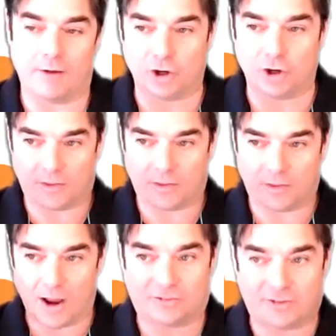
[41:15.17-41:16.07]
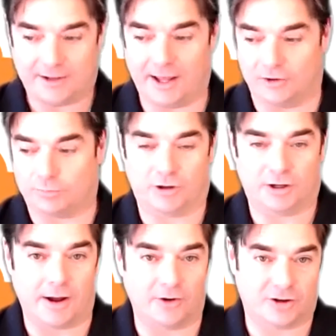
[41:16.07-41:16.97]
If you look at the last 10 years,
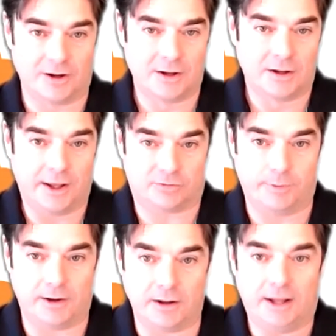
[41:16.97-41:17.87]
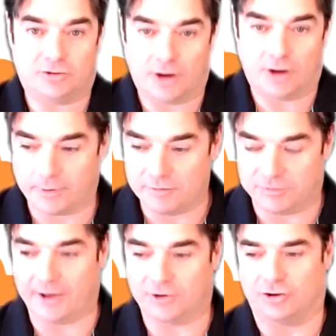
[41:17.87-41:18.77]
pretty much it's been eaten up by
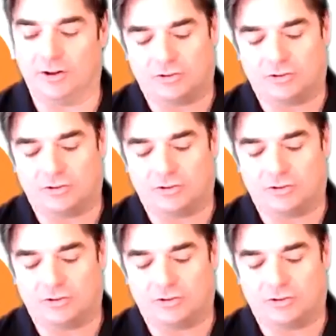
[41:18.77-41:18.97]
inflation.